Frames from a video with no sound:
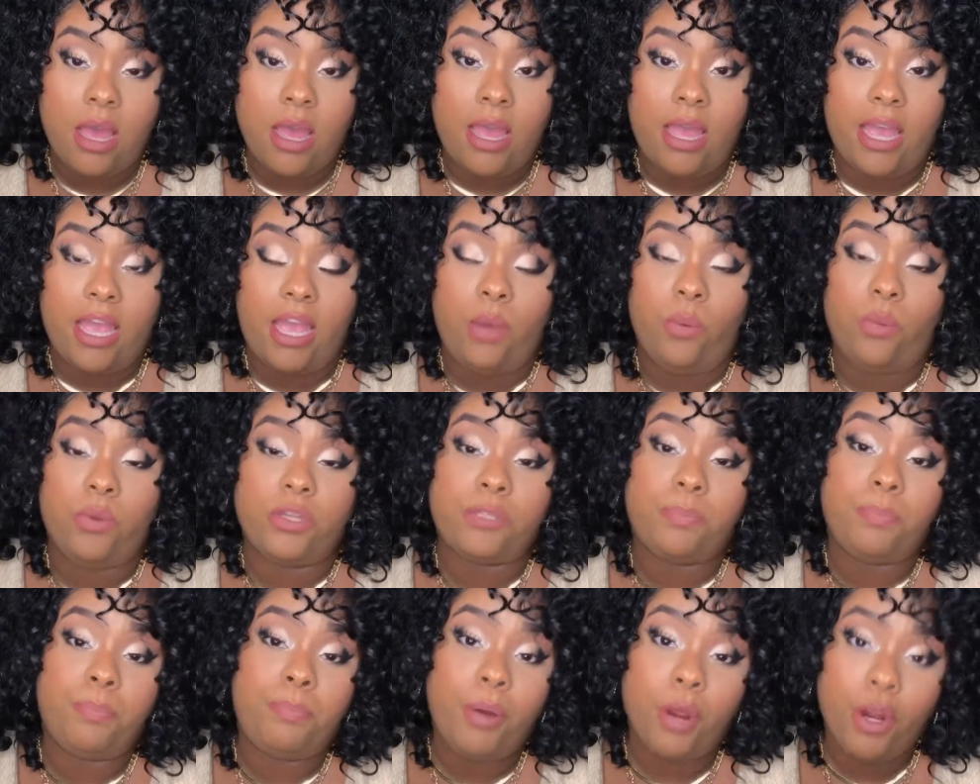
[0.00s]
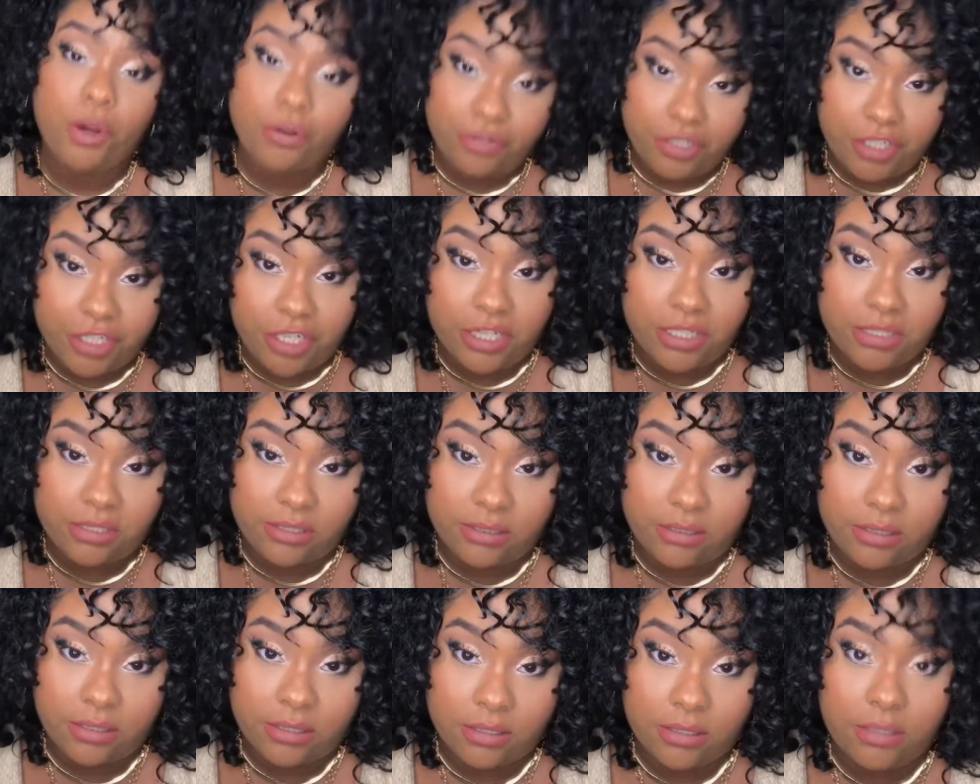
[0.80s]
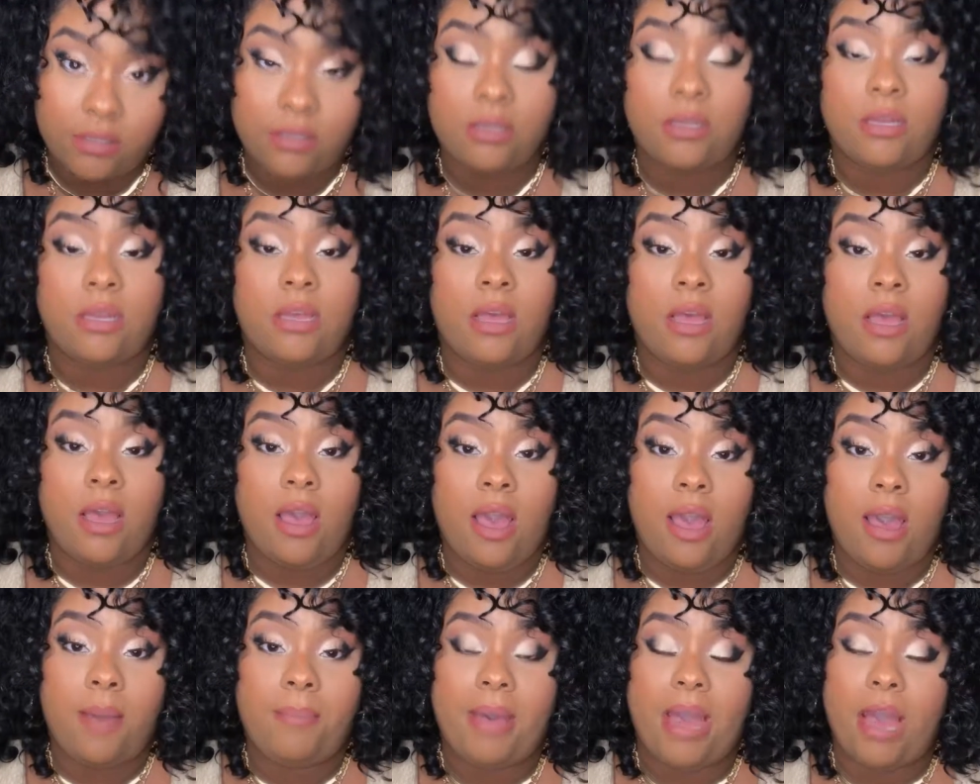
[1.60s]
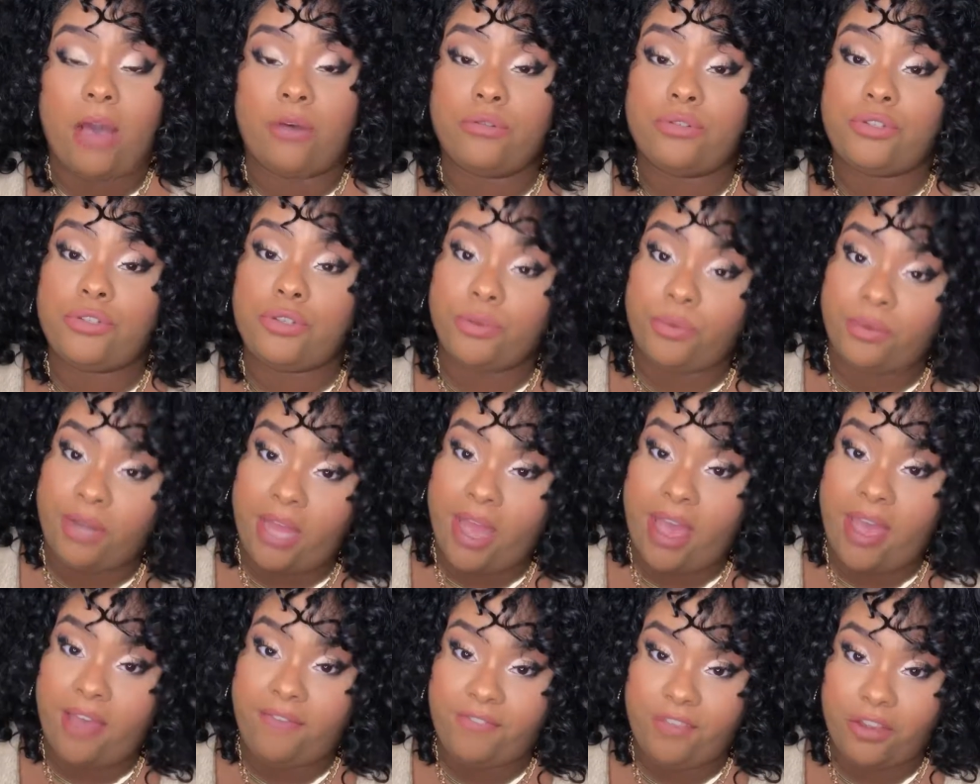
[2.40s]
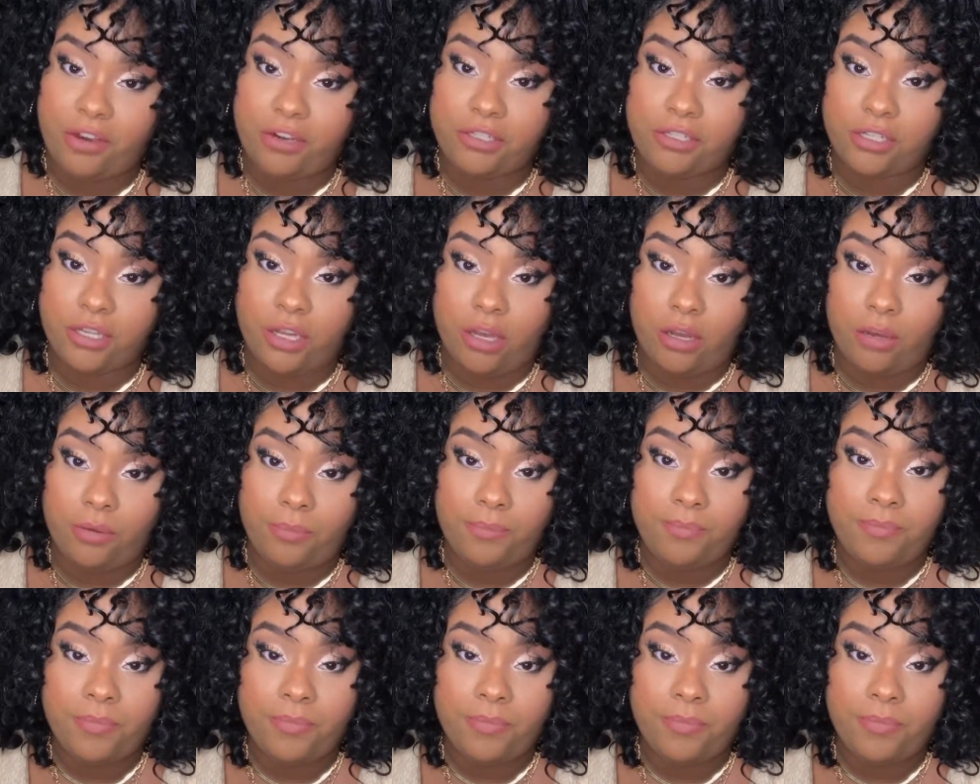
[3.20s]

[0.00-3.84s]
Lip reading: It was purchased about 2.5 years ago,